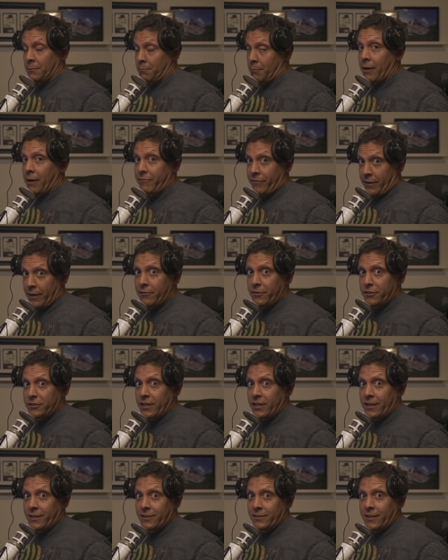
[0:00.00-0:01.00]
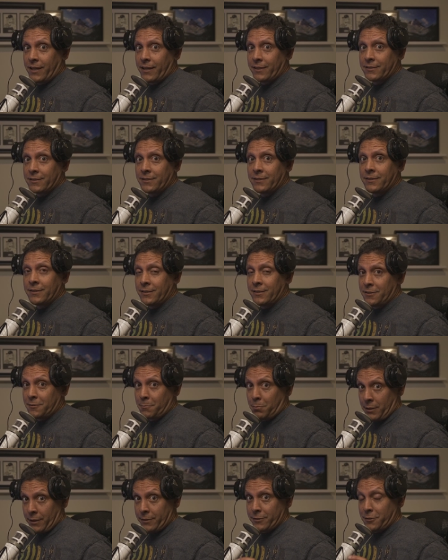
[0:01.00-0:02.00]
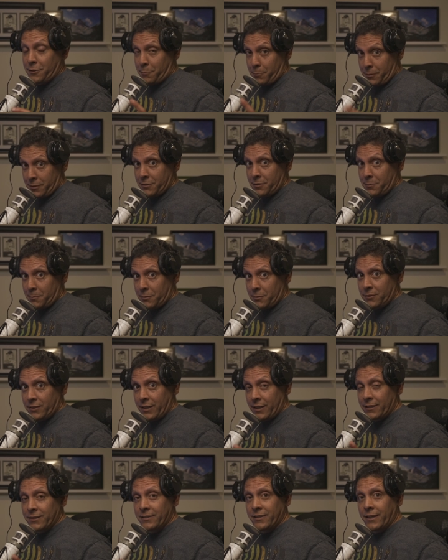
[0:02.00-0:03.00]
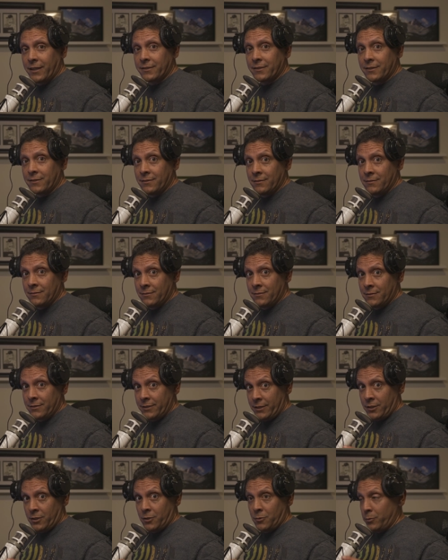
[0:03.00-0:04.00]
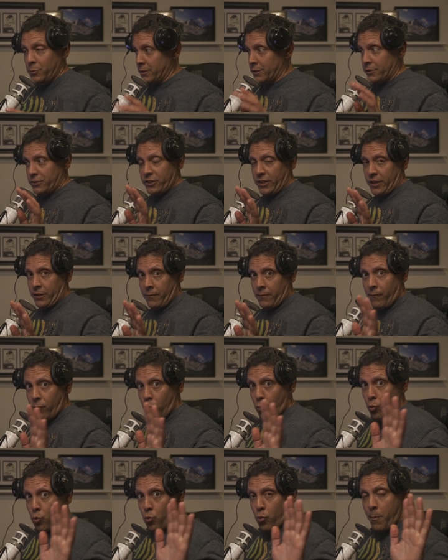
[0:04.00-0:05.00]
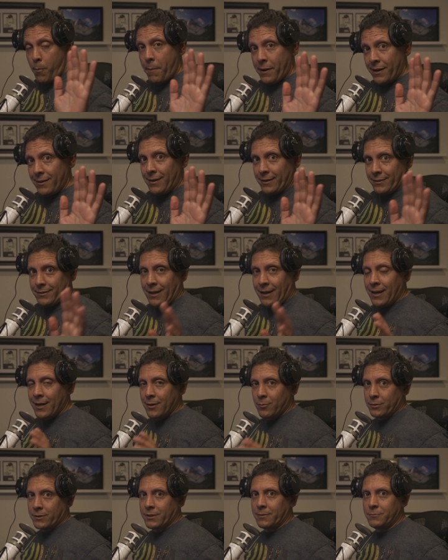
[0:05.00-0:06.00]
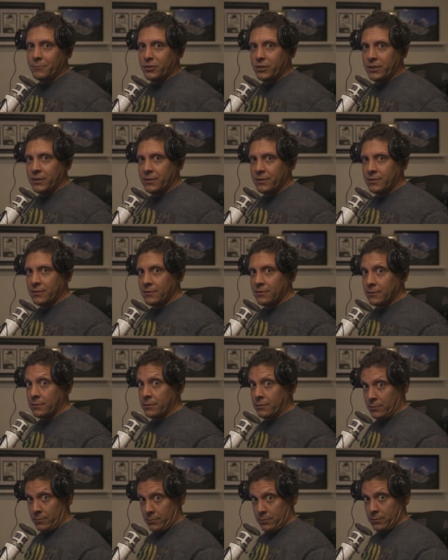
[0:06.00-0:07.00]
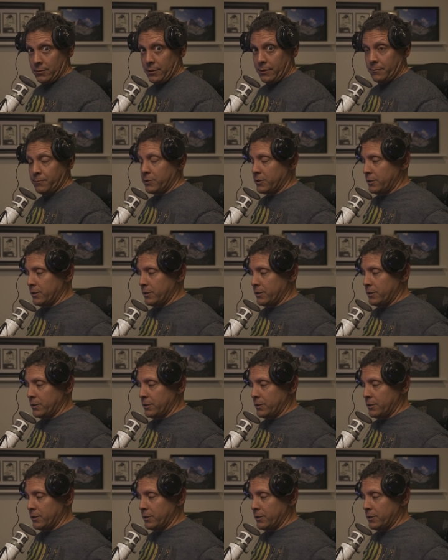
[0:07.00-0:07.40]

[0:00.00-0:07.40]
my favorite Janet Jackson is Pleasure Principle Janet Jackson. You know, with the chair, whoop, like that, with them jeans, with them